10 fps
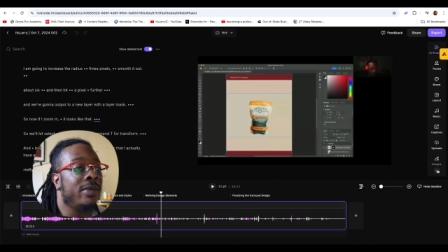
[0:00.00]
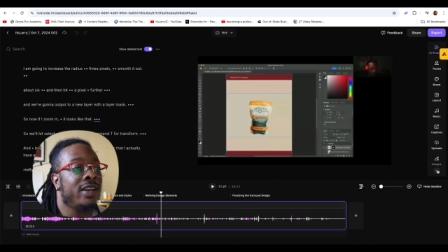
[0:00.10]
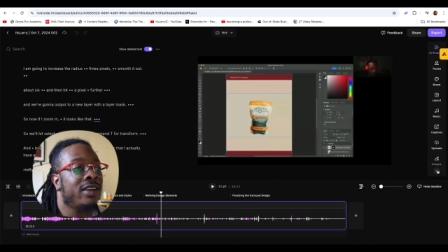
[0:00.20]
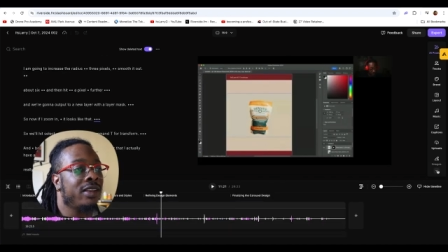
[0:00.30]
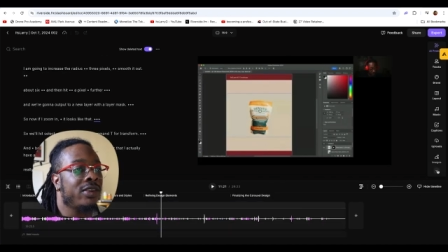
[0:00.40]

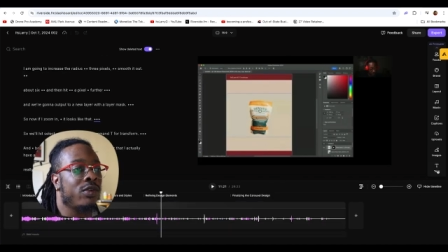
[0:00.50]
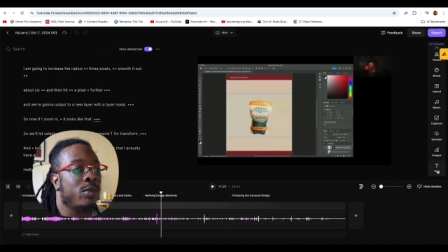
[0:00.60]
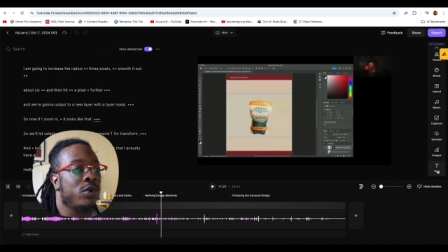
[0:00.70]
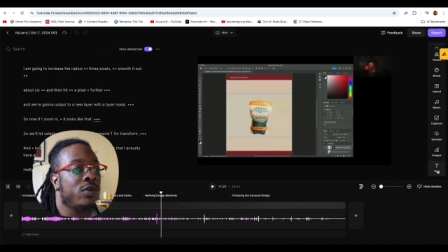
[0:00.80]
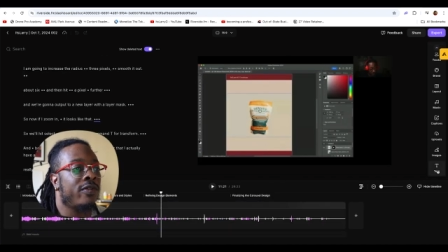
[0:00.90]
immediately
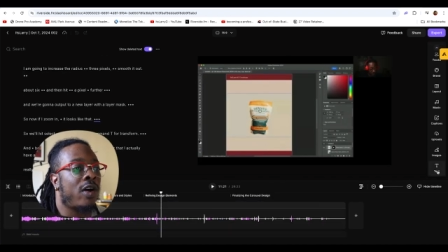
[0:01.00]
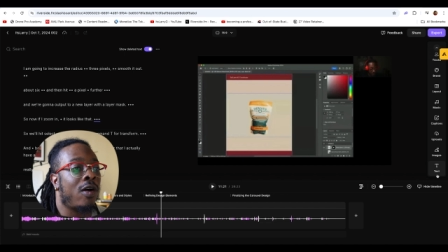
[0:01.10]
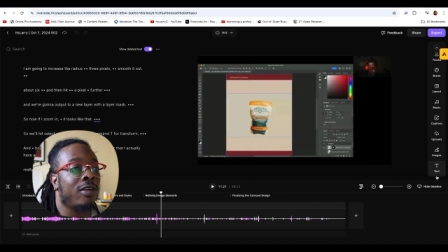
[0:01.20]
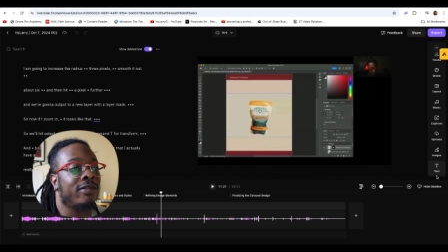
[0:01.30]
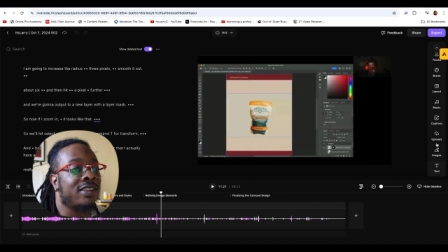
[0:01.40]
remove
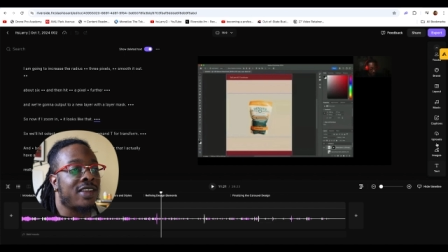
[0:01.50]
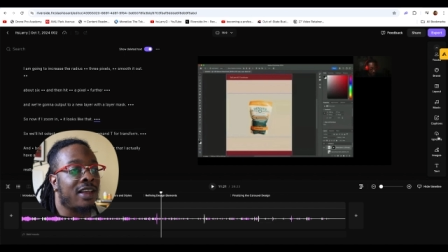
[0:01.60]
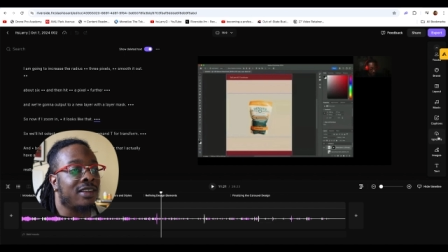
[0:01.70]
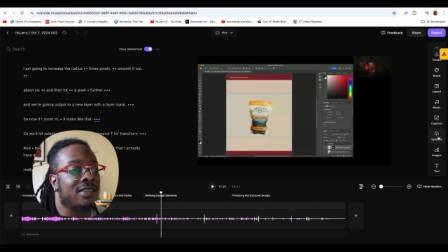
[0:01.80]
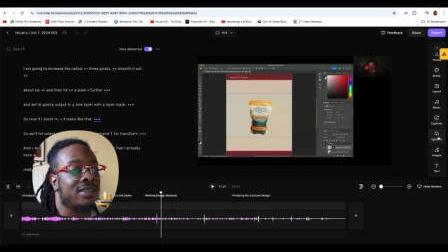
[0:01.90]
all of the
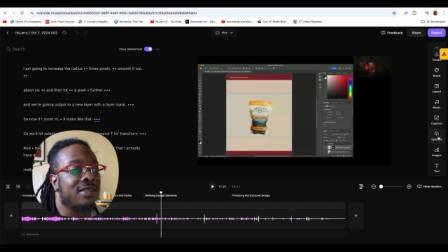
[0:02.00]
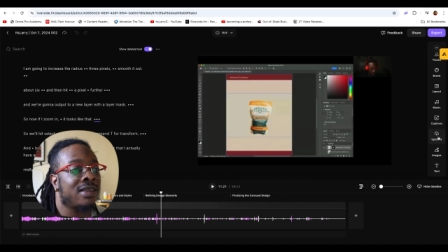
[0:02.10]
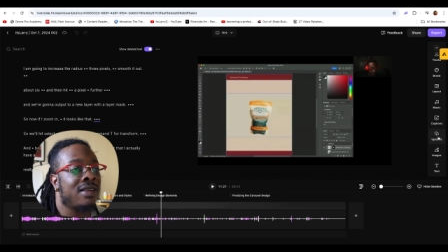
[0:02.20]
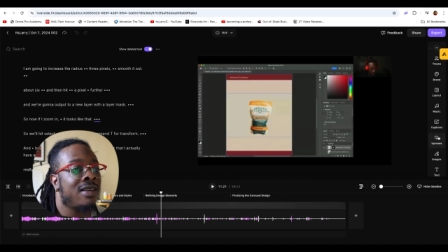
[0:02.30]
silences.